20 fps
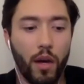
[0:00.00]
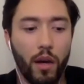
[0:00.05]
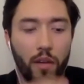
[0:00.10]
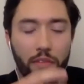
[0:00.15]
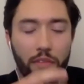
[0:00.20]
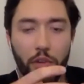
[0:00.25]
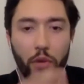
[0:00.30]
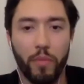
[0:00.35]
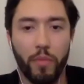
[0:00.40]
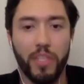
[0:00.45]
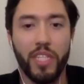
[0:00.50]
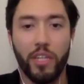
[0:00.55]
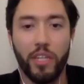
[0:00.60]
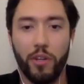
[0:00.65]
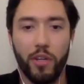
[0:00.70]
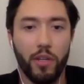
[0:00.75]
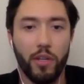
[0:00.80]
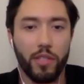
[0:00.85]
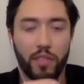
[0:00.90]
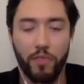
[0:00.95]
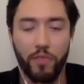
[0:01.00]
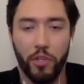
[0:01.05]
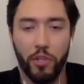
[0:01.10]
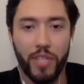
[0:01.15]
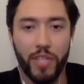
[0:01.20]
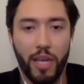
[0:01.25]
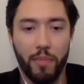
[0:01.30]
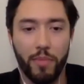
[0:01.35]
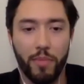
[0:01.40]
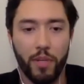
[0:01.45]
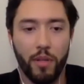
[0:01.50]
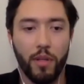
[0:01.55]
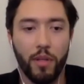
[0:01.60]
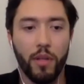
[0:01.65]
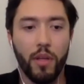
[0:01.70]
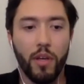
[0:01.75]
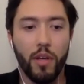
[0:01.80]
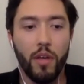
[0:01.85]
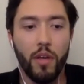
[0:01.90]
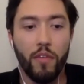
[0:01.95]
your materials, of your sample.
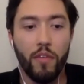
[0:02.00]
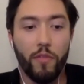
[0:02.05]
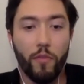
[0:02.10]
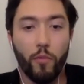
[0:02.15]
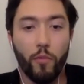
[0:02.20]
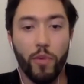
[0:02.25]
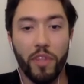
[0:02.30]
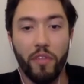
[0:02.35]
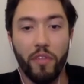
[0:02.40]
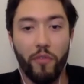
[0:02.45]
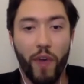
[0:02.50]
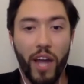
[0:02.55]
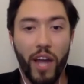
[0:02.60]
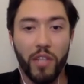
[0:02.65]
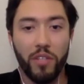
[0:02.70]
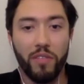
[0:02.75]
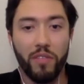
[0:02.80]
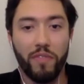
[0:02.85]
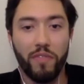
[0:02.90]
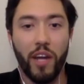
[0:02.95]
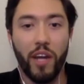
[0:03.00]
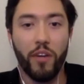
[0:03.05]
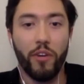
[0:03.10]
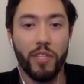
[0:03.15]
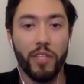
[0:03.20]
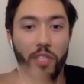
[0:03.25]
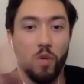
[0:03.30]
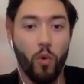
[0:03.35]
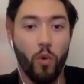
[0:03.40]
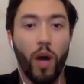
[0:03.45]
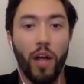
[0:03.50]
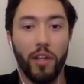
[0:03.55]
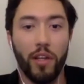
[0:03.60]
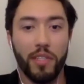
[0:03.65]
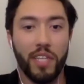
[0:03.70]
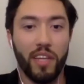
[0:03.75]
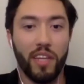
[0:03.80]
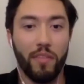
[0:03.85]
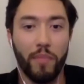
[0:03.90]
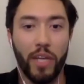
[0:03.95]
With the fraction finder, it's a
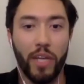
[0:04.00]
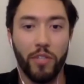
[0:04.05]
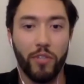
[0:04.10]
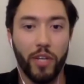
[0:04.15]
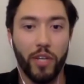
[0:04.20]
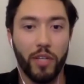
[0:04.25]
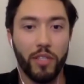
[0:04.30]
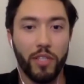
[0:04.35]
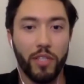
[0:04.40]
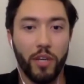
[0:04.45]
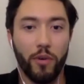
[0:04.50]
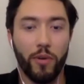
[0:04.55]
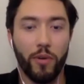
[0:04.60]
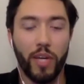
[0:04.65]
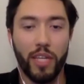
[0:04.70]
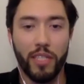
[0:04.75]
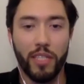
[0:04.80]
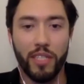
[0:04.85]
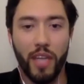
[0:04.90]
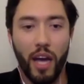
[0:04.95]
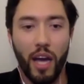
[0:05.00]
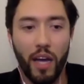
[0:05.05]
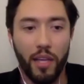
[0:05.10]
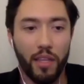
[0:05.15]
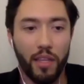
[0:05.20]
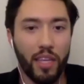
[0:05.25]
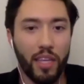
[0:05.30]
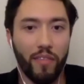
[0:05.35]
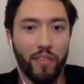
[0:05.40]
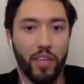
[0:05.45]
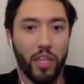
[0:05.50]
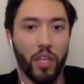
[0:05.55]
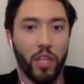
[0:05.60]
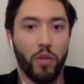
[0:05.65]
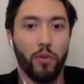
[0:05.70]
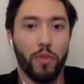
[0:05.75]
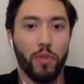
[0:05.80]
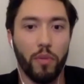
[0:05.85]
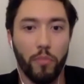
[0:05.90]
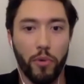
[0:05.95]
qualitative metric. So it's not giving
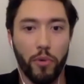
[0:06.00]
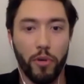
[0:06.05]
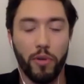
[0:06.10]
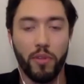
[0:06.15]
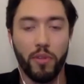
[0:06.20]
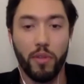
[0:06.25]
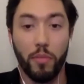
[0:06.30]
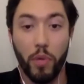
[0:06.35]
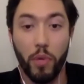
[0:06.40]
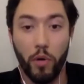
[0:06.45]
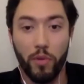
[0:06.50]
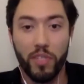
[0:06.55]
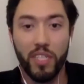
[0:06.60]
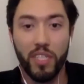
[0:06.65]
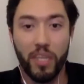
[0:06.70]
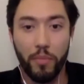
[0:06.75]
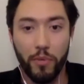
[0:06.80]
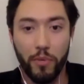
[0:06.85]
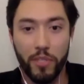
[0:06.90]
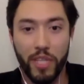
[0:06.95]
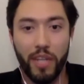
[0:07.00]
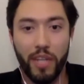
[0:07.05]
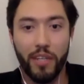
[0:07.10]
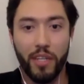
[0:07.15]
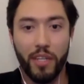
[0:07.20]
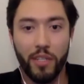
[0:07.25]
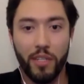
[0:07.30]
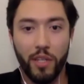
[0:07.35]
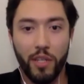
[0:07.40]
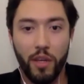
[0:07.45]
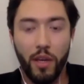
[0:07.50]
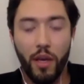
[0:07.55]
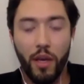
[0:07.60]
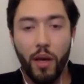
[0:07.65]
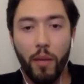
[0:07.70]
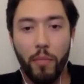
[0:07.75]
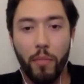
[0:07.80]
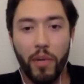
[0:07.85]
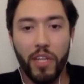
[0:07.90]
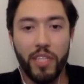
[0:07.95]
you the potency percentage,
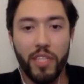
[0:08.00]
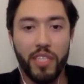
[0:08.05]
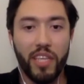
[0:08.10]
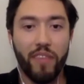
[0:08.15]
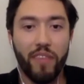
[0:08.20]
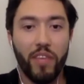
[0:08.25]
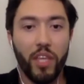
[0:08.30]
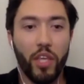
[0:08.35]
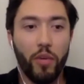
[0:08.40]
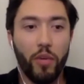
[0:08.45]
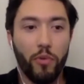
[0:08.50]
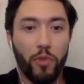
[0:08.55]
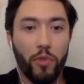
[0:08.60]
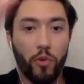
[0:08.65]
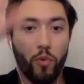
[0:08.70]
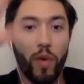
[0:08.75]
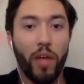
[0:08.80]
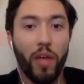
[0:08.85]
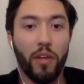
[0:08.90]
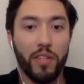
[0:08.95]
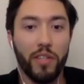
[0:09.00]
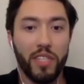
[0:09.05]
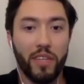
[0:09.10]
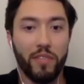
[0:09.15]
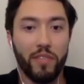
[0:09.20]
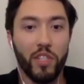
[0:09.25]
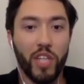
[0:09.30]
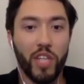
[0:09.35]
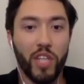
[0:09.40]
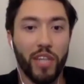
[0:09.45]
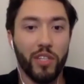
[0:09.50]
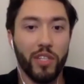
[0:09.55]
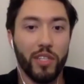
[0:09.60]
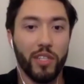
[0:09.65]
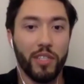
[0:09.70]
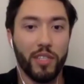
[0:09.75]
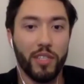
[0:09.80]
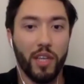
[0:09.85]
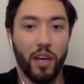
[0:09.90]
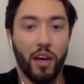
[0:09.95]
but it's giving you the relative
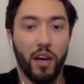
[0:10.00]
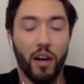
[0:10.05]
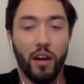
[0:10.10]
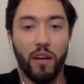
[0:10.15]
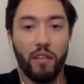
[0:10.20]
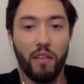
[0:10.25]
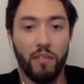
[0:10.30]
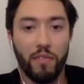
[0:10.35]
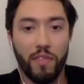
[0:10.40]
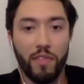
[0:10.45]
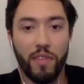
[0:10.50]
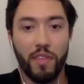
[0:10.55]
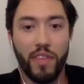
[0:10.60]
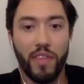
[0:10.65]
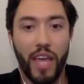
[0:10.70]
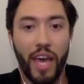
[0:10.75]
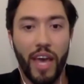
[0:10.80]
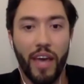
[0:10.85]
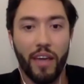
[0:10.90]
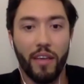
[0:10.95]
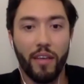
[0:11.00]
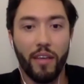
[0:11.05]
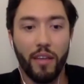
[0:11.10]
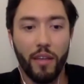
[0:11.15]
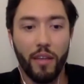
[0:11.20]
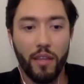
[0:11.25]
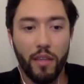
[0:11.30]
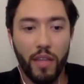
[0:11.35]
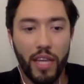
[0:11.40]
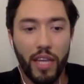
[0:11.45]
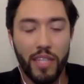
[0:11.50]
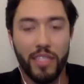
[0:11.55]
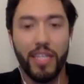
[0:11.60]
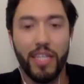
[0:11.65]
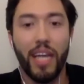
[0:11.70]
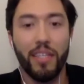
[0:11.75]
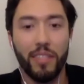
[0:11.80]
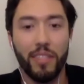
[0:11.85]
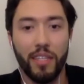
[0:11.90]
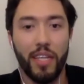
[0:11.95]
changes of that
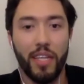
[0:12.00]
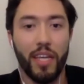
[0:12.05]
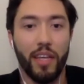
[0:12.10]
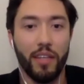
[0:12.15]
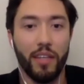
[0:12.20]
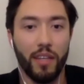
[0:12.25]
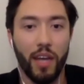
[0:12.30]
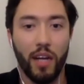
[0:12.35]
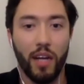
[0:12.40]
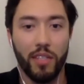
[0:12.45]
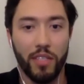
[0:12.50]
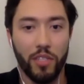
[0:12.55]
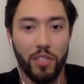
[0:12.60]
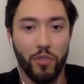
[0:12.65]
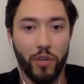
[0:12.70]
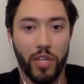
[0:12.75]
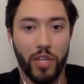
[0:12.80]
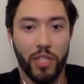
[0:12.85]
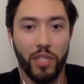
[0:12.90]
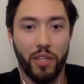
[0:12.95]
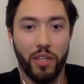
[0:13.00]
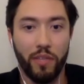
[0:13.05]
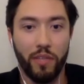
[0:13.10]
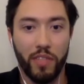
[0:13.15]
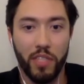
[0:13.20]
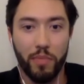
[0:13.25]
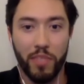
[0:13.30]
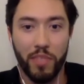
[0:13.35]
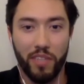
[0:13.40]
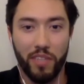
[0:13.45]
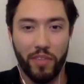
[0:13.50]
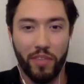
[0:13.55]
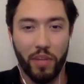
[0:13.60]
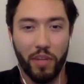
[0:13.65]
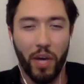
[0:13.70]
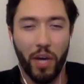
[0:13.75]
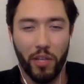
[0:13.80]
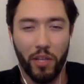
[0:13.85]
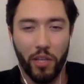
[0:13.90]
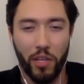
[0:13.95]
intensity and concentration of a specific
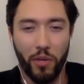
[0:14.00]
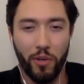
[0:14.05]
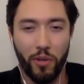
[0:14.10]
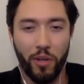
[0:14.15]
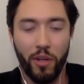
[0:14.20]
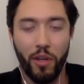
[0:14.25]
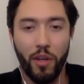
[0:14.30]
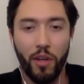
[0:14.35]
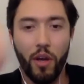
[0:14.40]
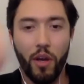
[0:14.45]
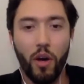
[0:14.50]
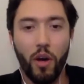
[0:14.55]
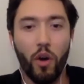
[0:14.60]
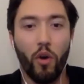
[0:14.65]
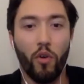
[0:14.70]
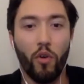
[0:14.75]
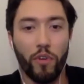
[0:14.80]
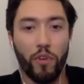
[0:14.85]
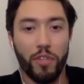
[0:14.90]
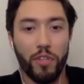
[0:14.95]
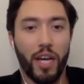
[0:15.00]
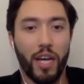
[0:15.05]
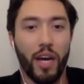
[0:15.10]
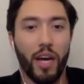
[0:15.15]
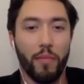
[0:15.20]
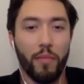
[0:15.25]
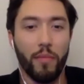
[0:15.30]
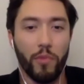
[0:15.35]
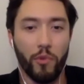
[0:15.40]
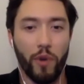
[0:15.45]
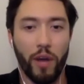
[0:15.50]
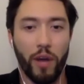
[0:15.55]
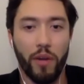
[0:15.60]
molecule over time throughout a